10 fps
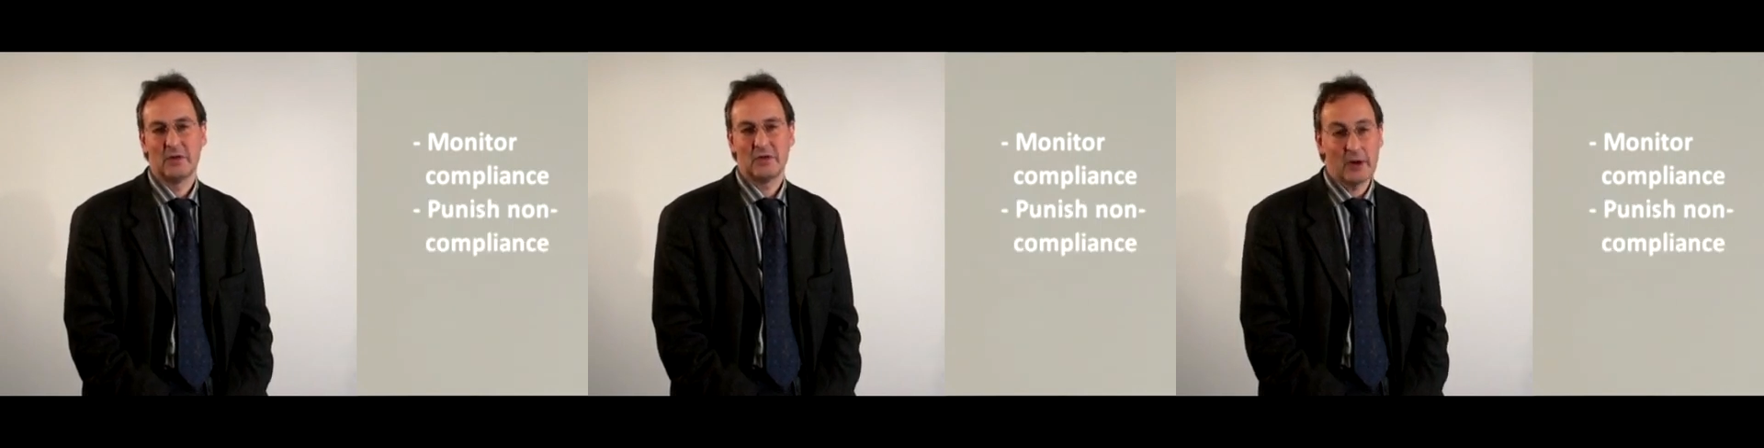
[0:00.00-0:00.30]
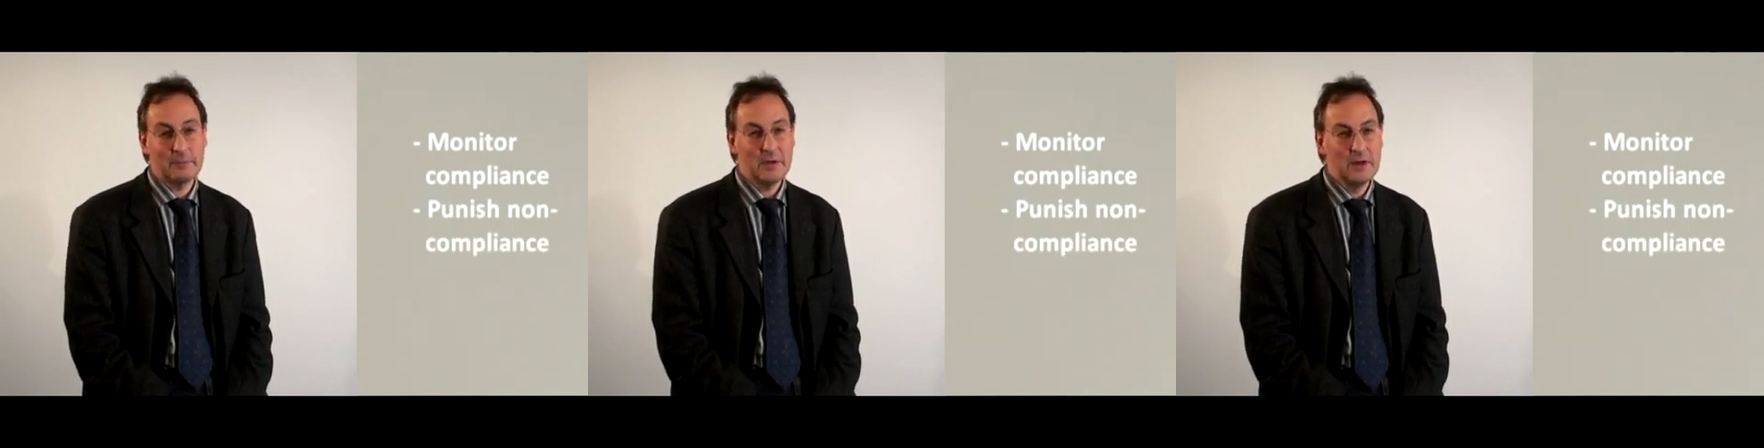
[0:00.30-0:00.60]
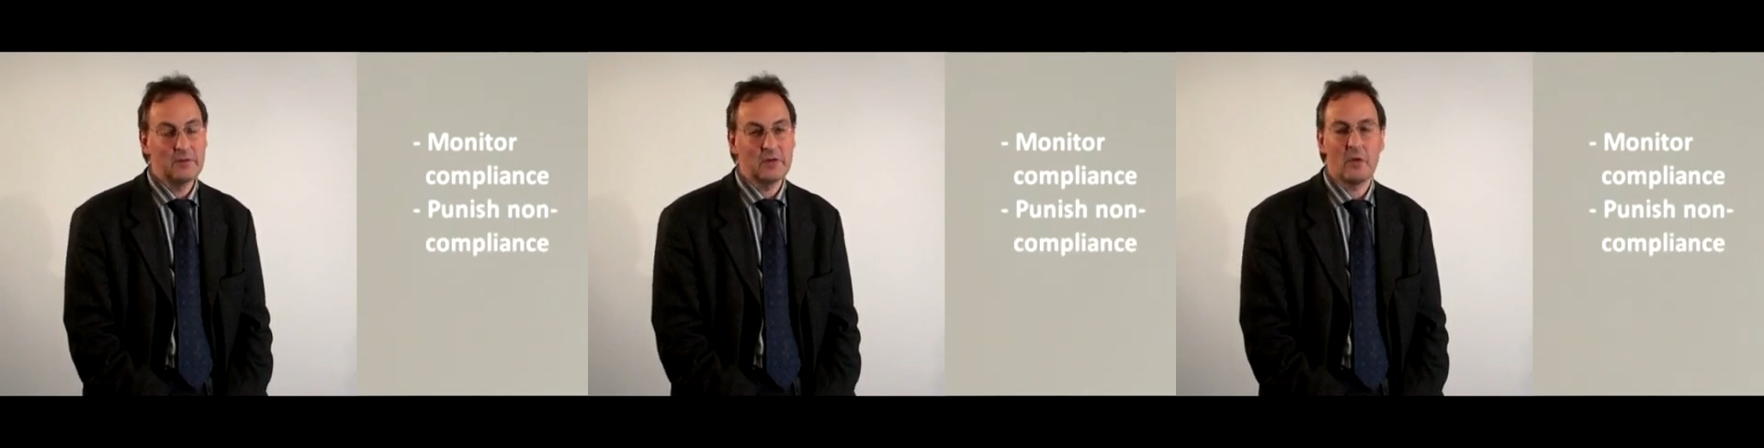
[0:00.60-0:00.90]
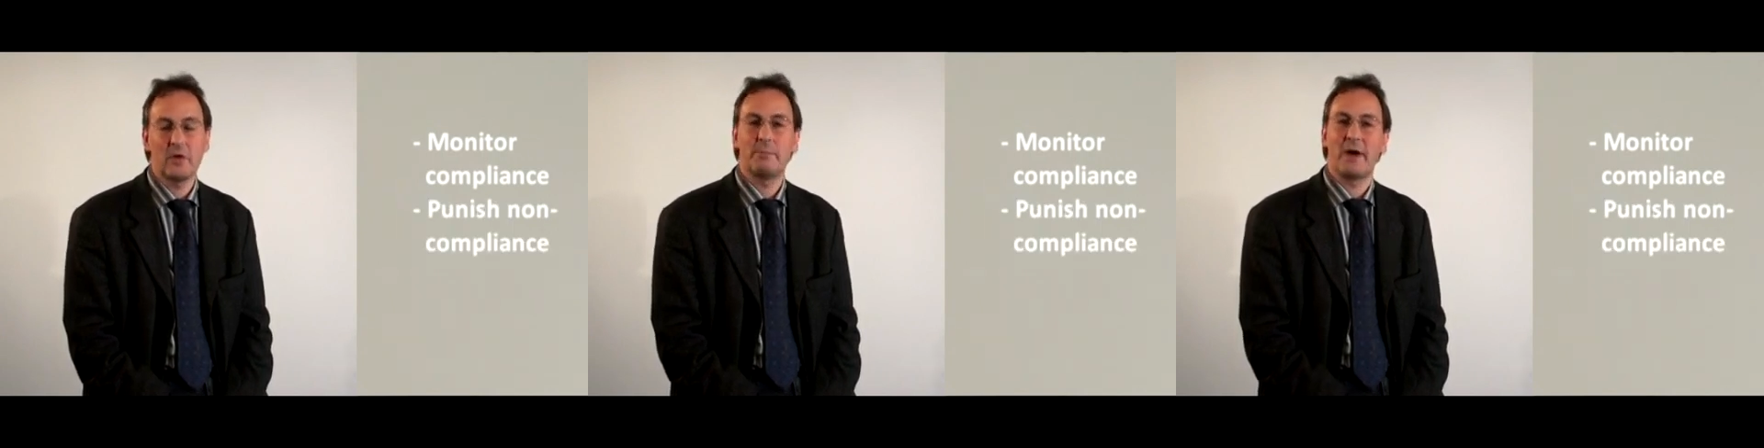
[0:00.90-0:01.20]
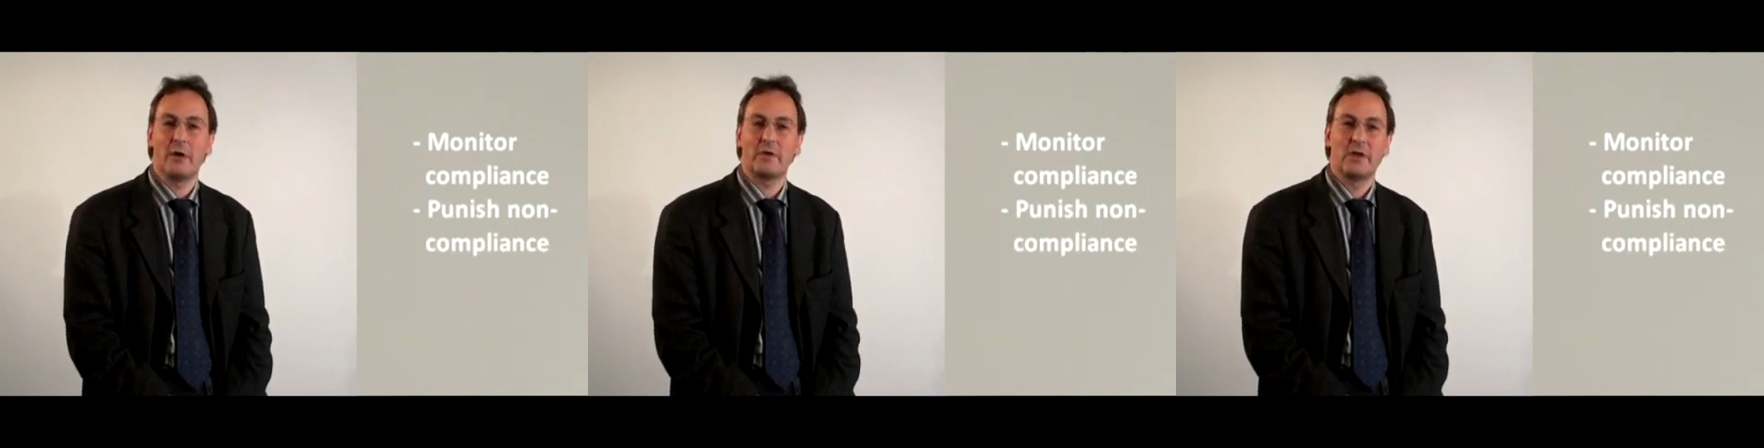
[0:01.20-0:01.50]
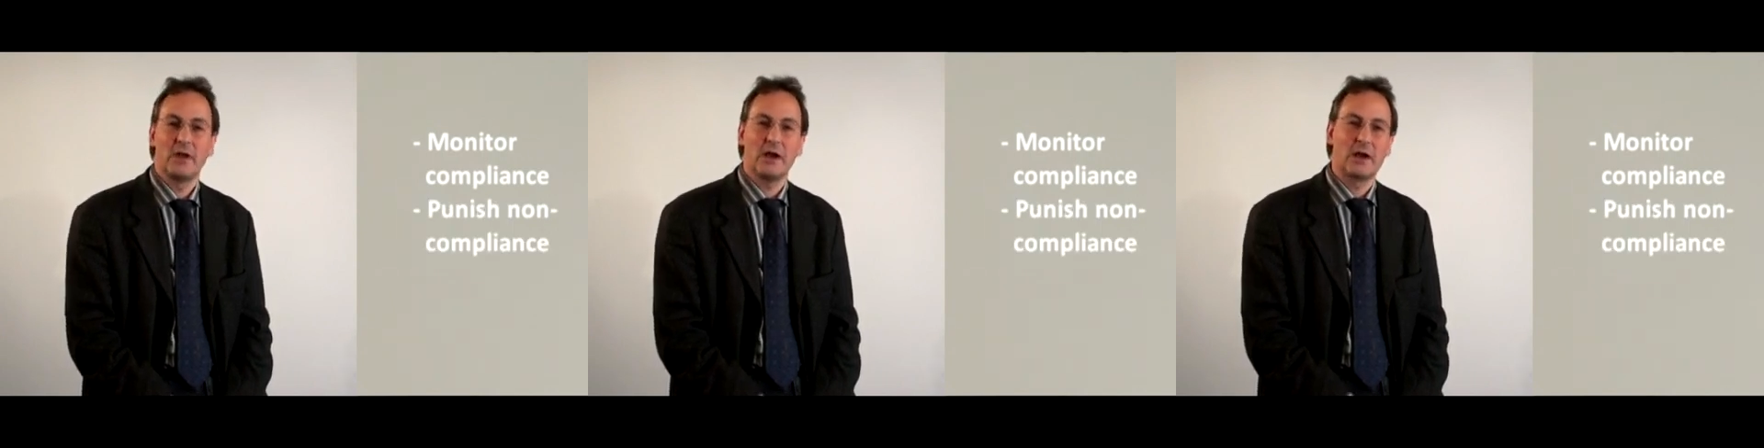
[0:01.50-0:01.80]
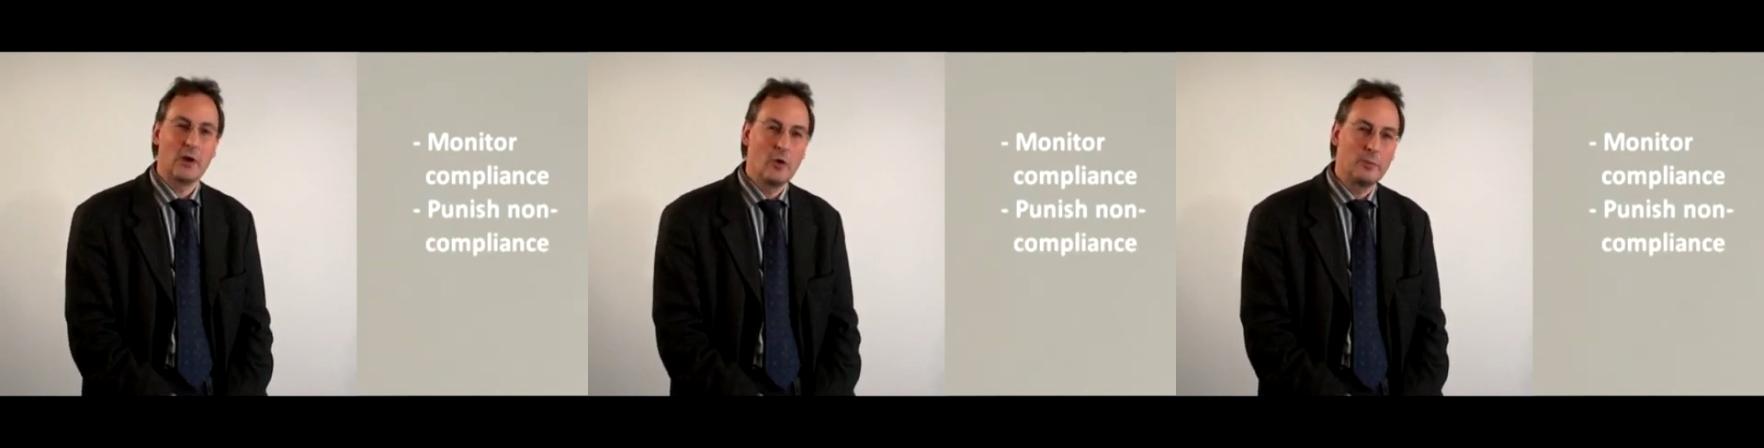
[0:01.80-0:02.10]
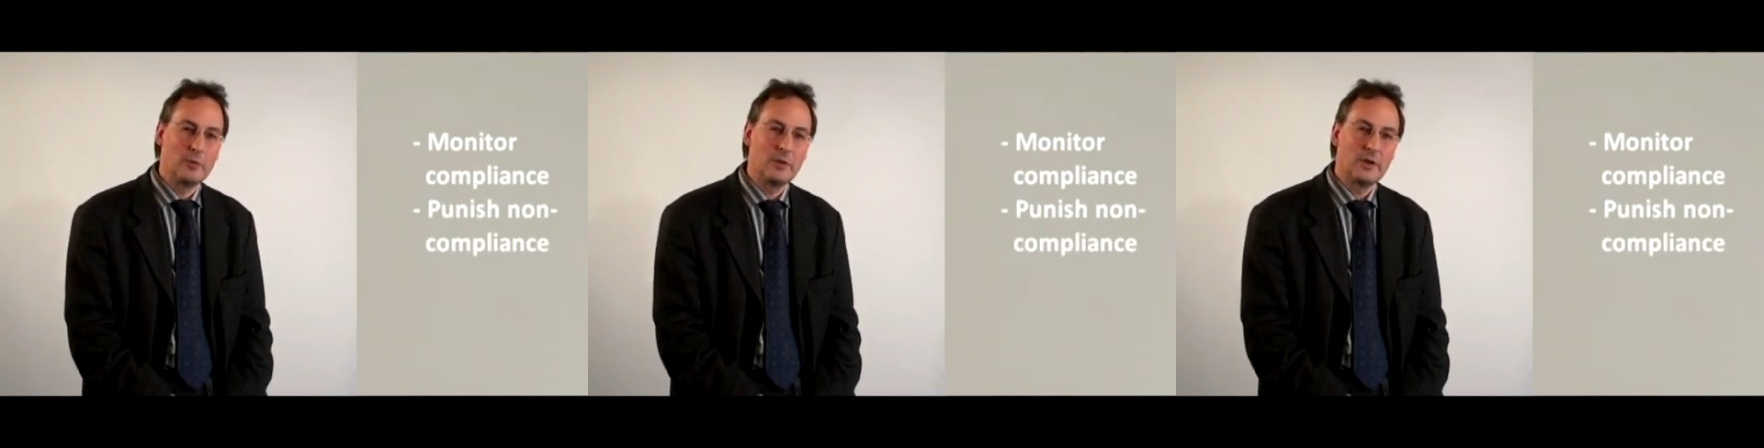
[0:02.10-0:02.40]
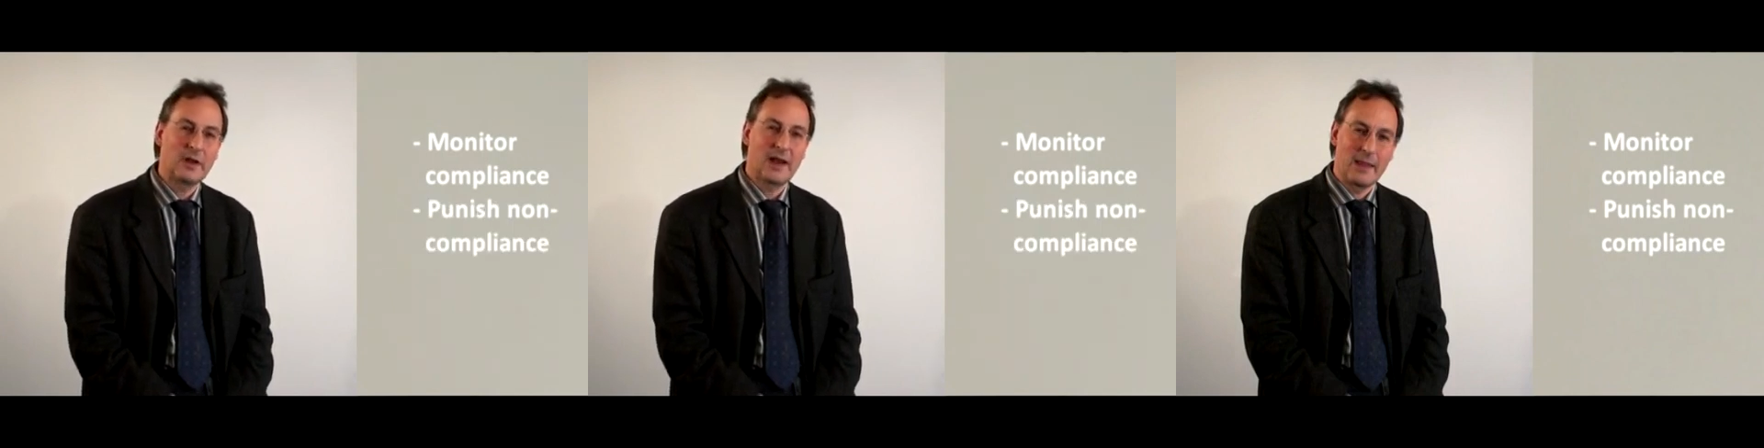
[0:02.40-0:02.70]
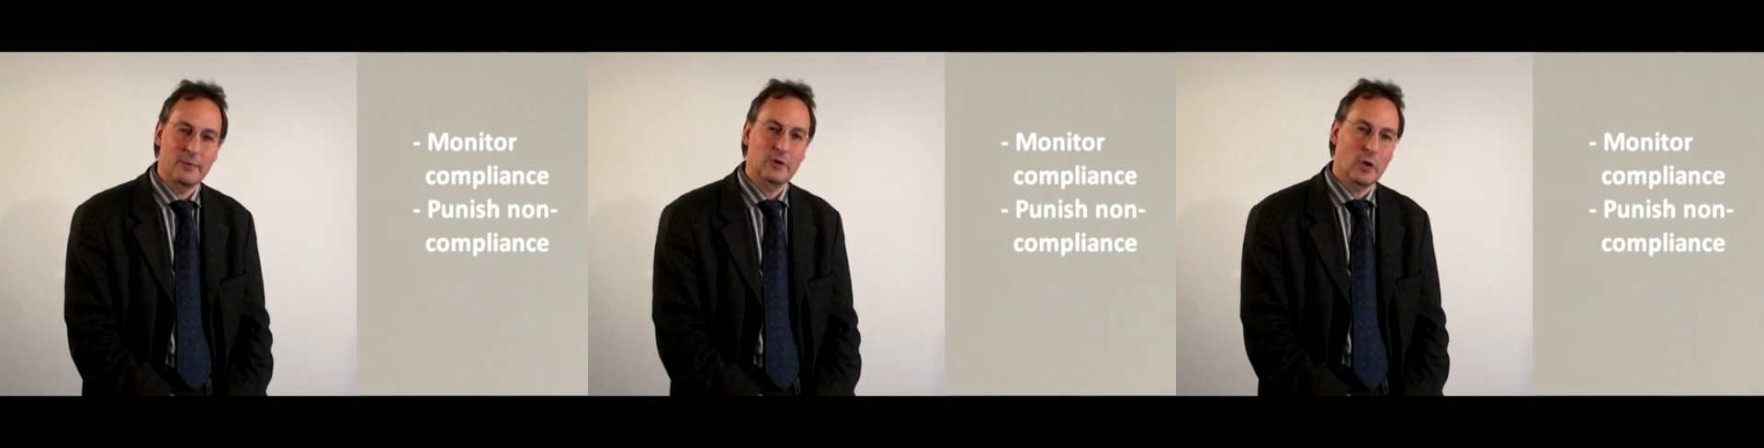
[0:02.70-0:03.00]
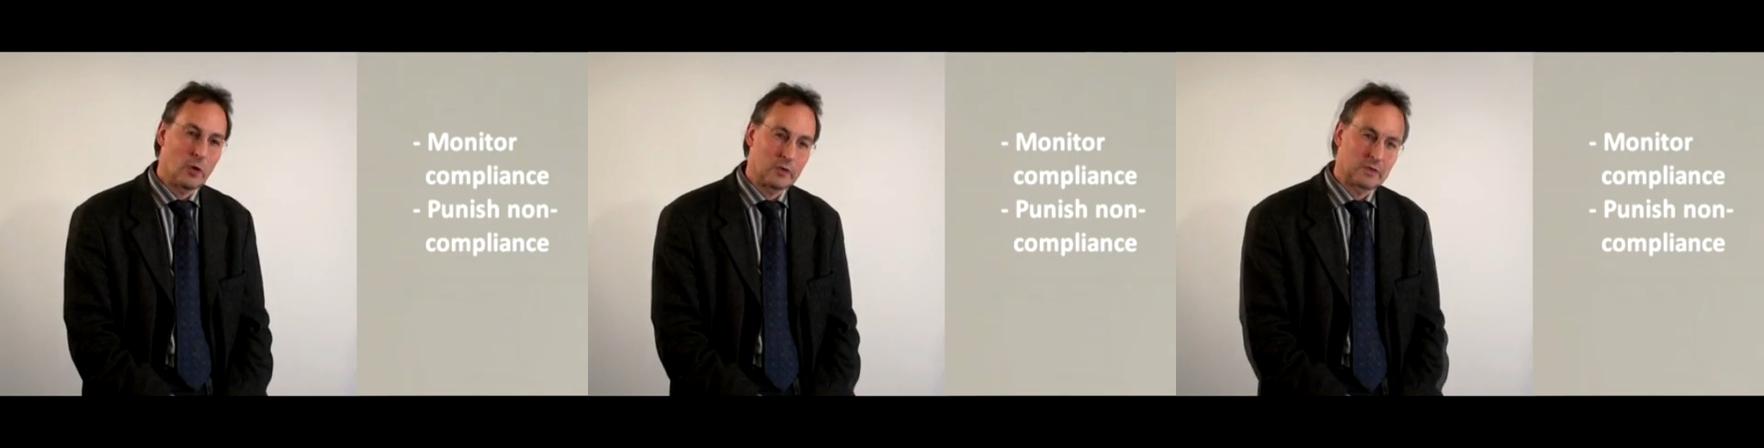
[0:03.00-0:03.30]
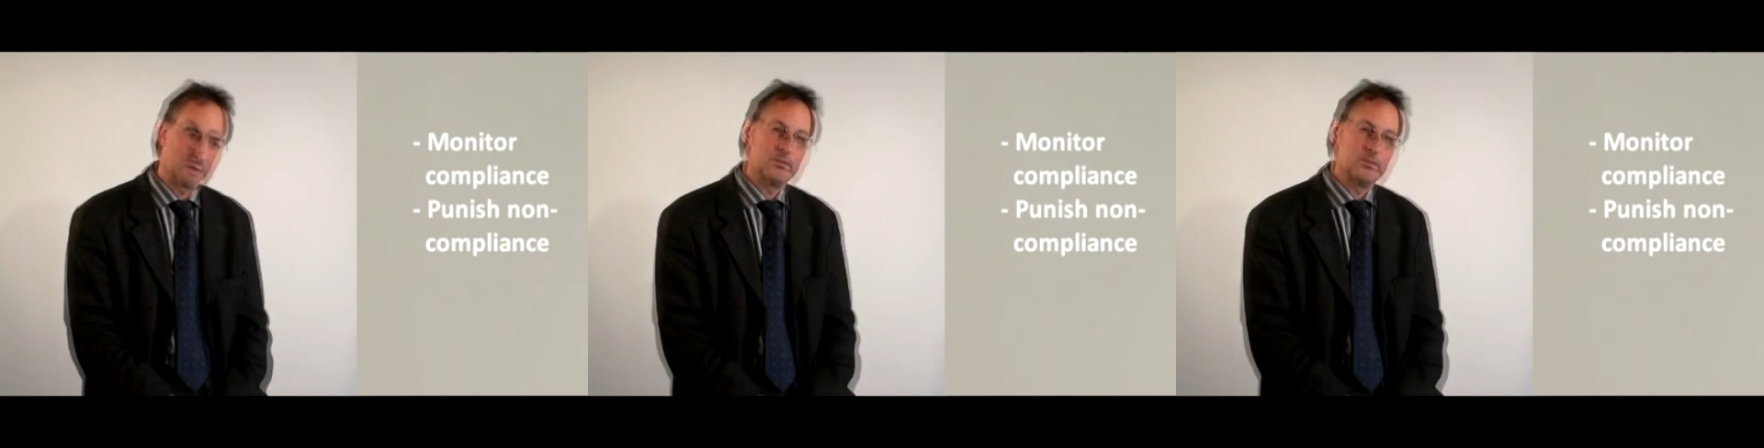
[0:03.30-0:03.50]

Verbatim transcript: Some even talk about a global climate court.